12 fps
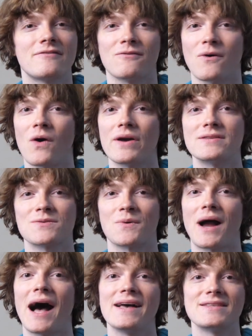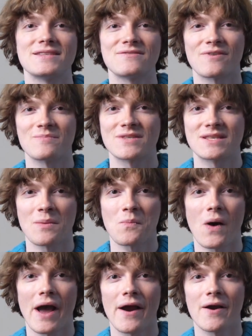voice rises from
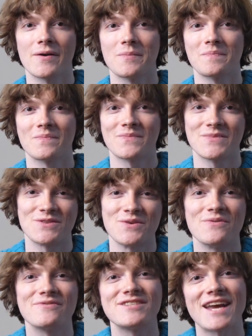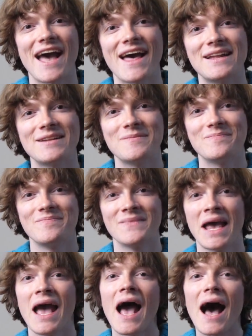somewhere. Sufjan.
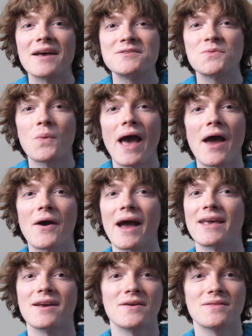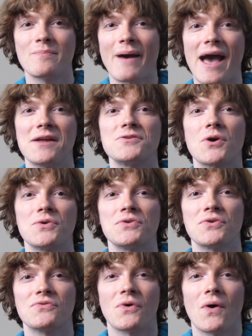I swear I hear the banjo in
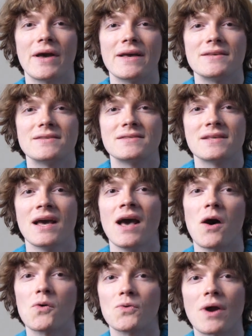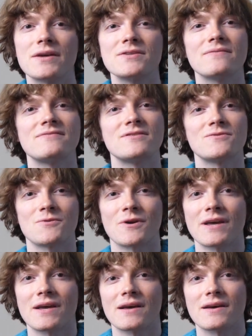your voice, a rush of
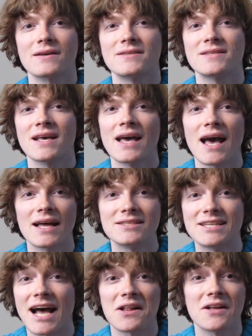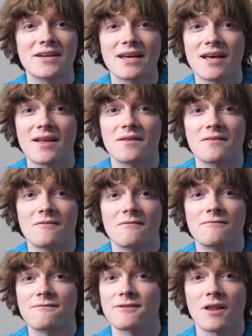strings, a delicate,
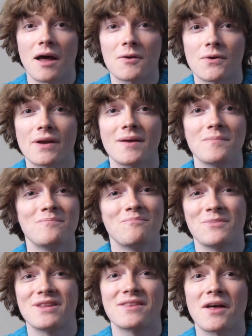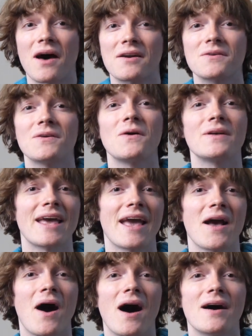fluttering, methodical
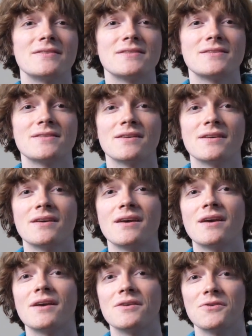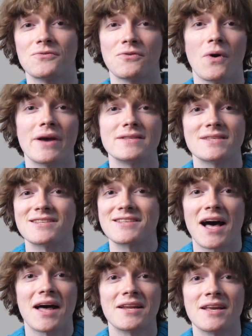chaos. Your voice is
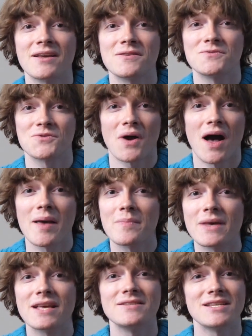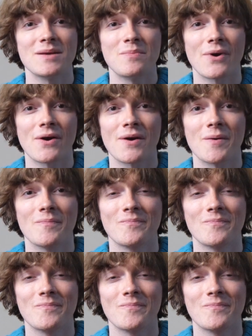honey drawing me deeper.